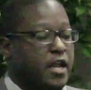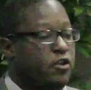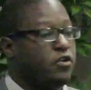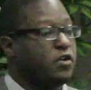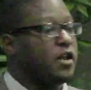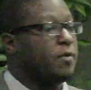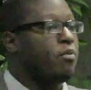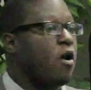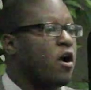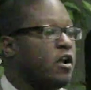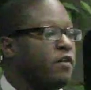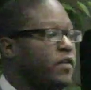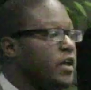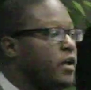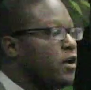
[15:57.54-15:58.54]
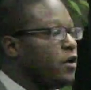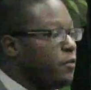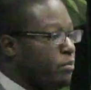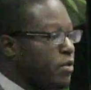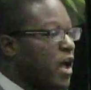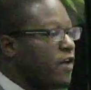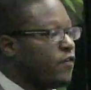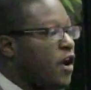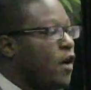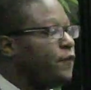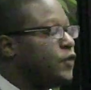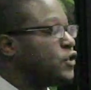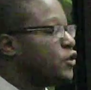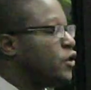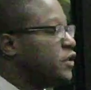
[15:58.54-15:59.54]
and you get part of it. You apply for
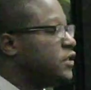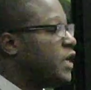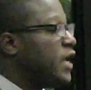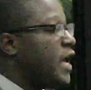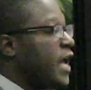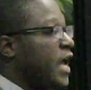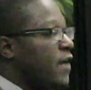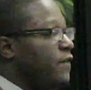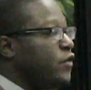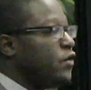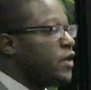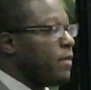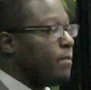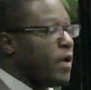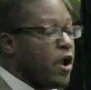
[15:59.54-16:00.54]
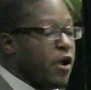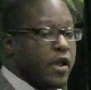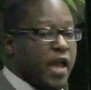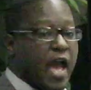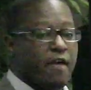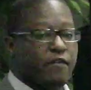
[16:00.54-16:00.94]
health insurance. If you get married,